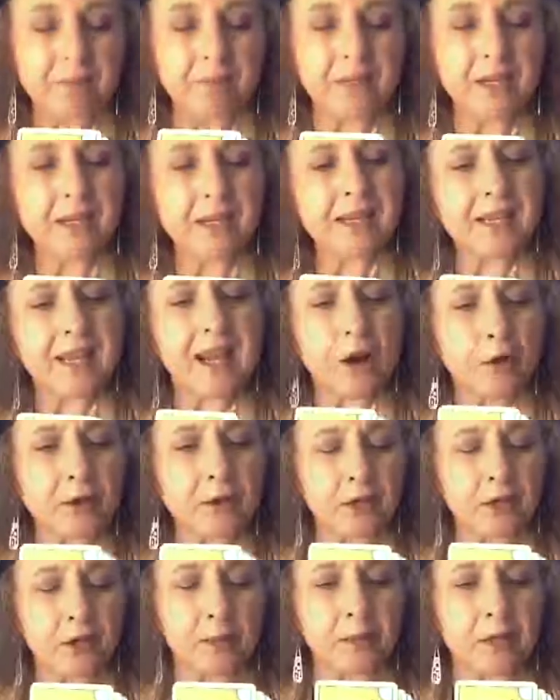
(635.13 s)
it's a
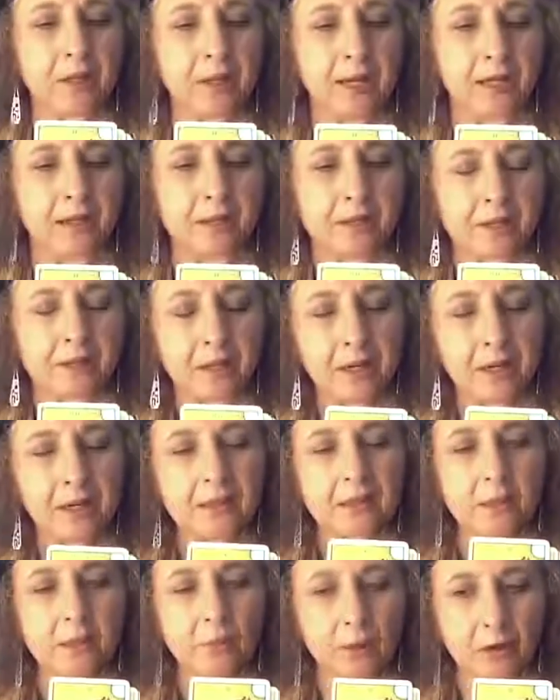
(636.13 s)
healthier place.
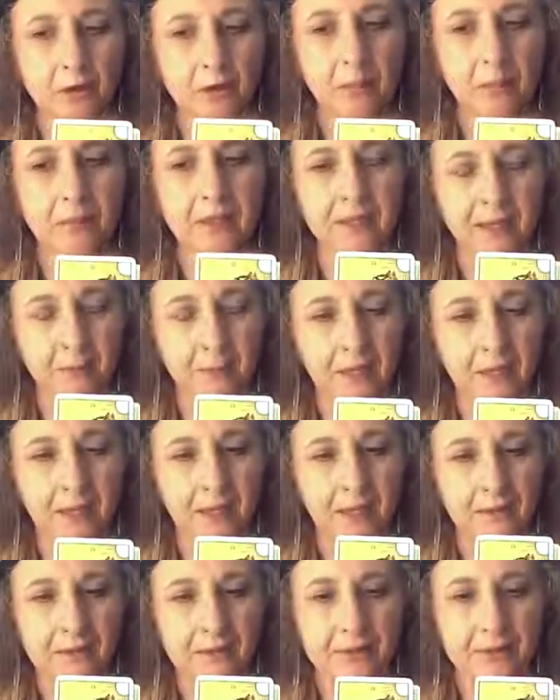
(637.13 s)
It's a more complete
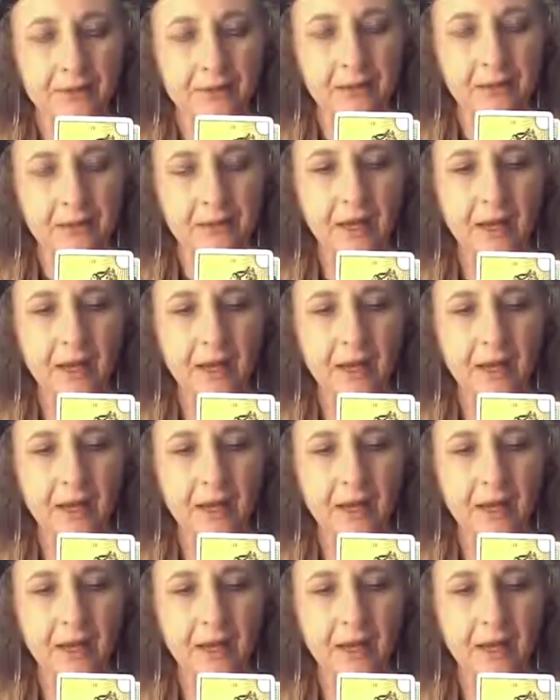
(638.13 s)
place.